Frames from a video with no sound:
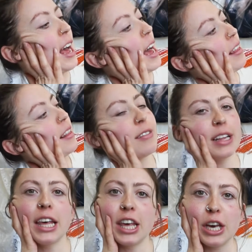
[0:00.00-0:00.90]
I think they're
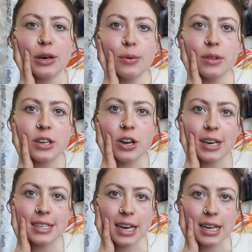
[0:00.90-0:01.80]
really cute. They're not
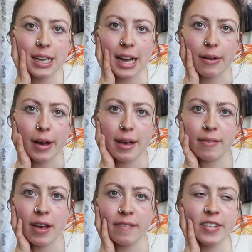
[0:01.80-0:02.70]
exactly how
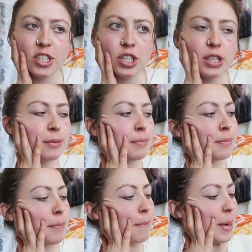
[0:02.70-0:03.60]
I envisioned
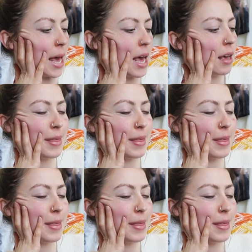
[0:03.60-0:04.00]
them being,